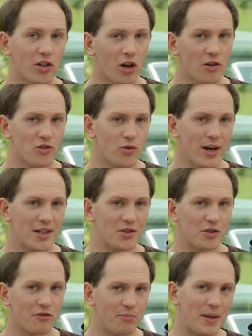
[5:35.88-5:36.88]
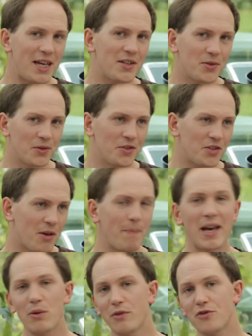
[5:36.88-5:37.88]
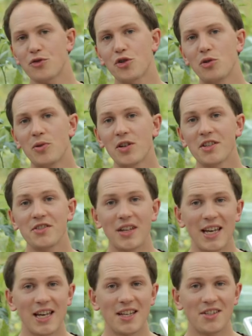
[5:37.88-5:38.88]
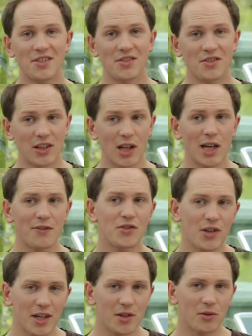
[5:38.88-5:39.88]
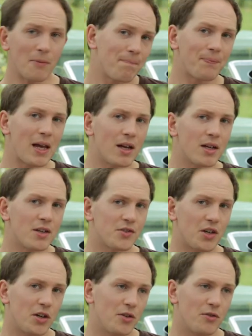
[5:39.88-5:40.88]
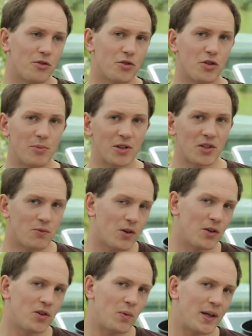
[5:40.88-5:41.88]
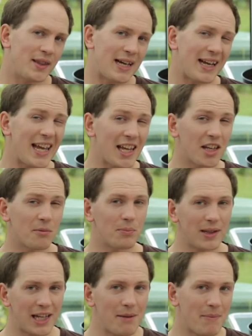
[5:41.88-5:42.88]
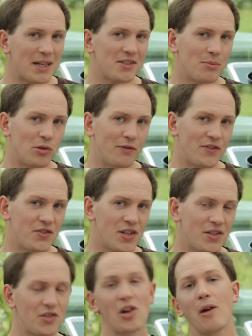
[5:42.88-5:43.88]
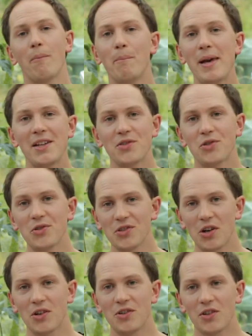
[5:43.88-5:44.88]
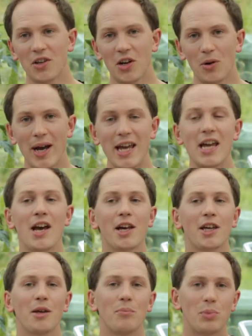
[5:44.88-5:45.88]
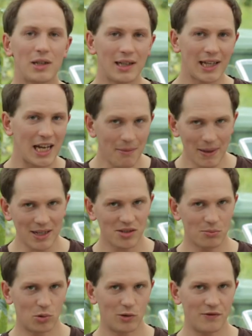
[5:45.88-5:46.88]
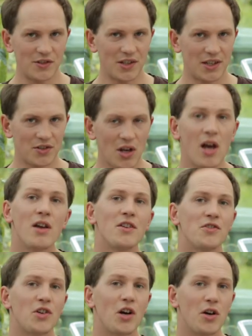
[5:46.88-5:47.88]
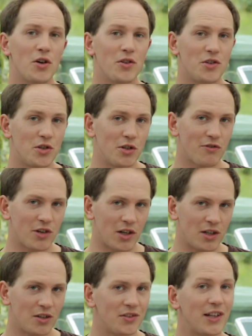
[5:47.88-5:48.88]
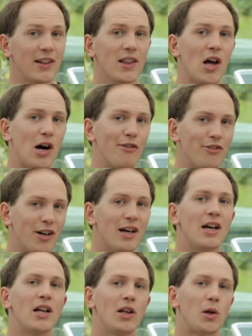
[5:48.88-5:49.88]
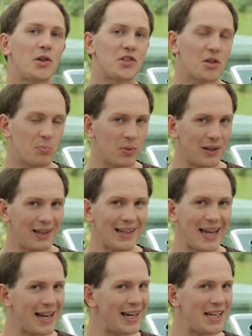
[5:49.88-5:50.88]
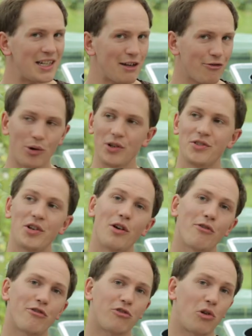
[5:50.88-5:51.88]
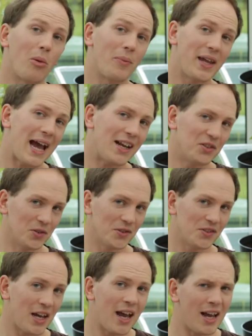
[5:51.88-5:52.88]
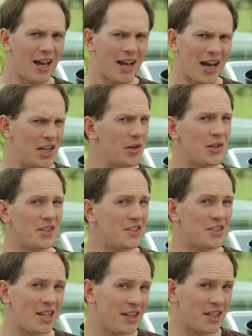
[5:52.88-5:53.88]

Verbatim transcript: contrast of beetles compared with true bugs is the life cycle. So true bugs underwent that incomplete metamorphosis, beetles undergo a complete metamorphosis. So the juvenile, the larva, looks completely different from the adult. And you can see